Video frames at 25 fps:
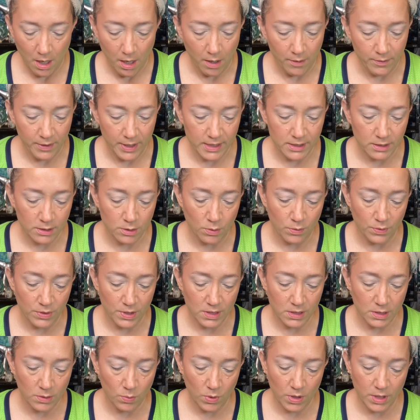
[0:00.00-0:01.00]
All right, so
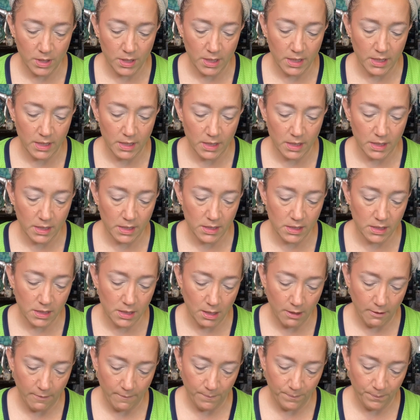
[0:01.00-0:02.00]
this one is
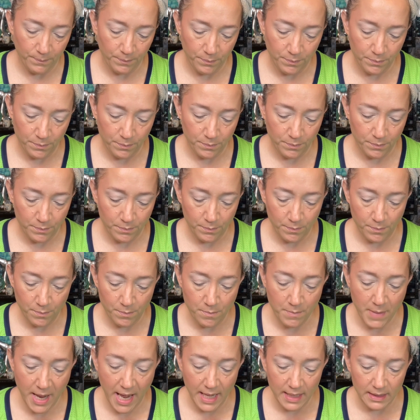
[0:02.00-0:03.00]

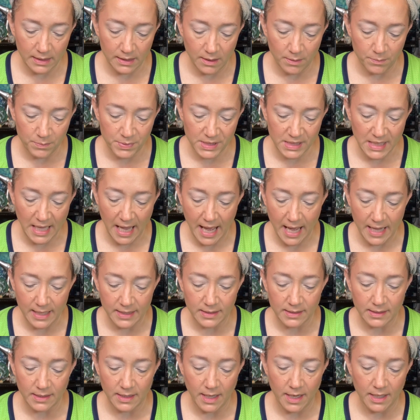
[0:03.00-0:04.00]
matte lip satin,